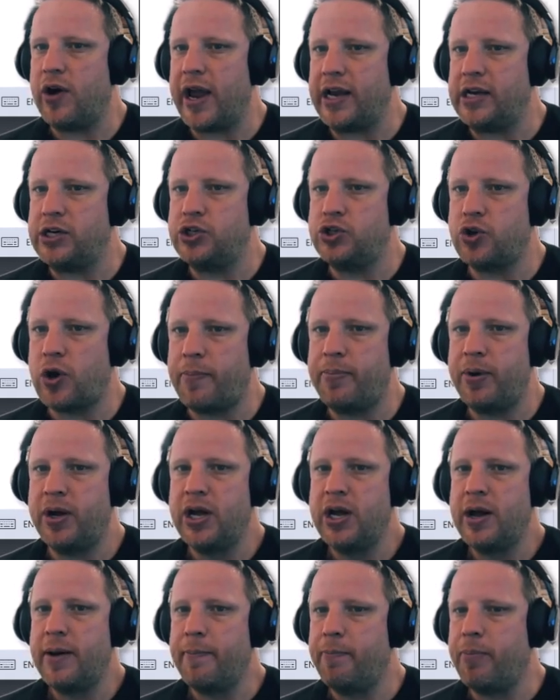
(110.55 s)
a
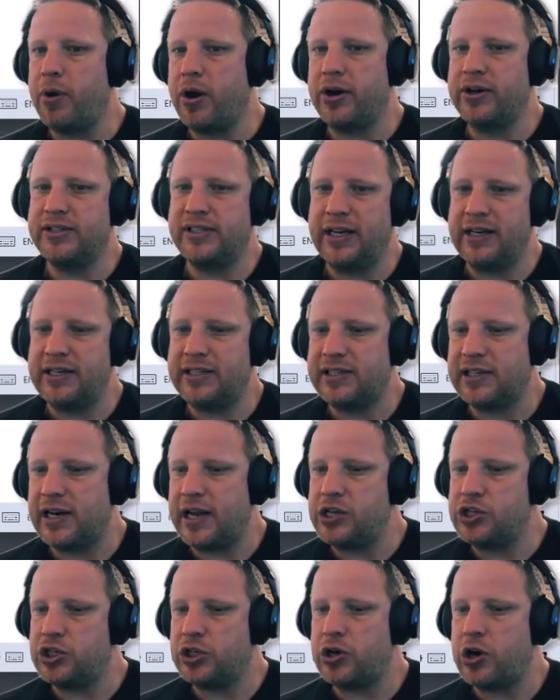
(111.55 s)
DropBox
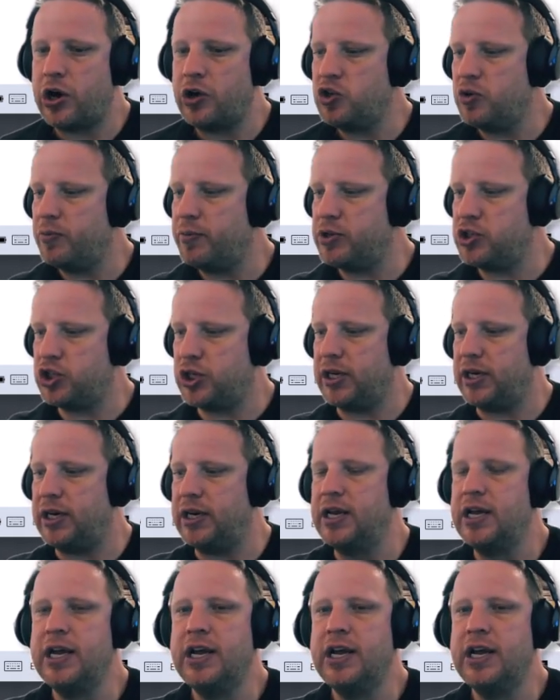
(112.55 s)
installation on your machine,